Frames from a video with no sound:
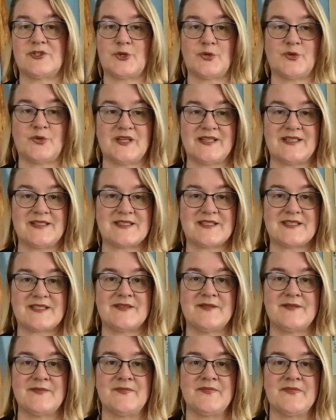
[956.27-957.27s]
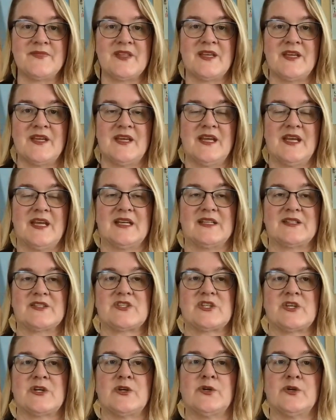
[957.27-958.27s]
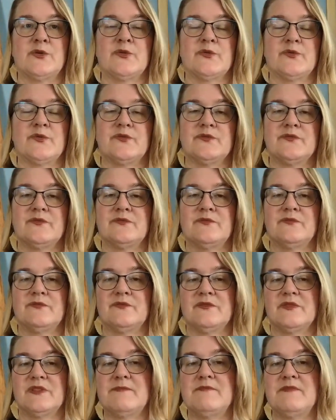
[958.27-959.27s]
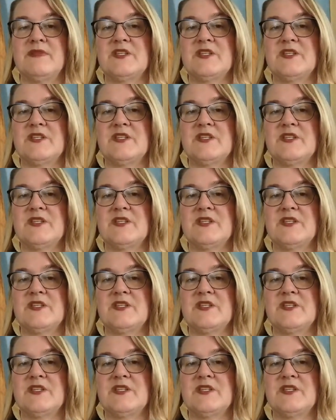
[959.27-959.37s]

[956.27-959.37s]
joys. And so the